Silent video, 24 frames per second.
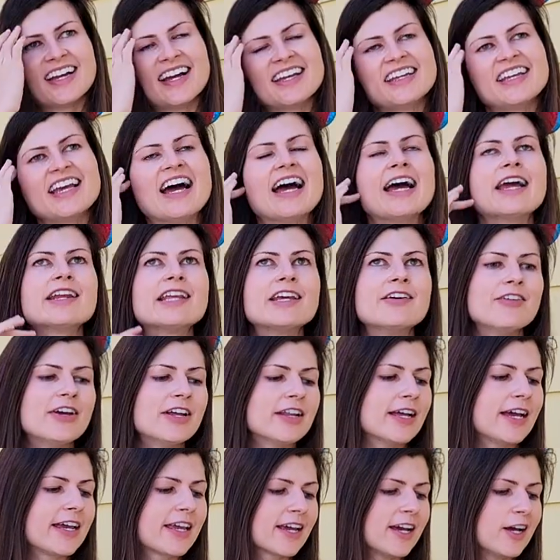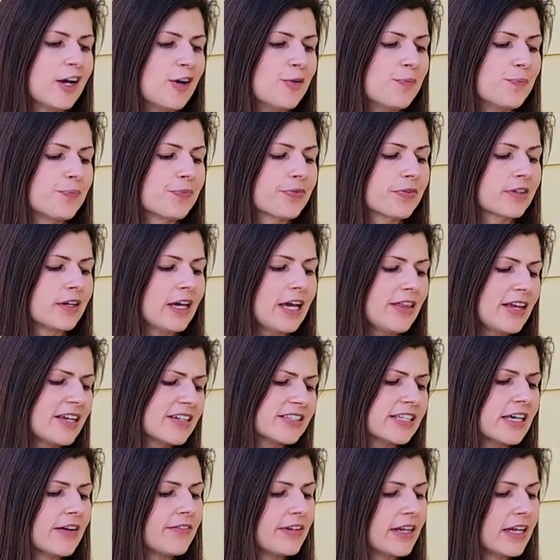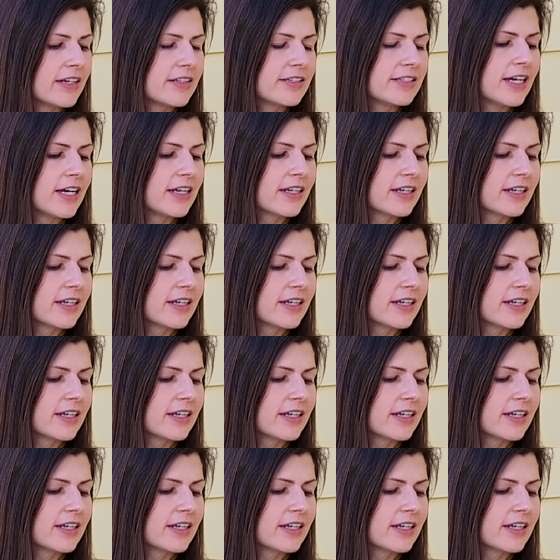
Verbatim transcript: Yeah, I give it like a, um, I think a 7 out of 10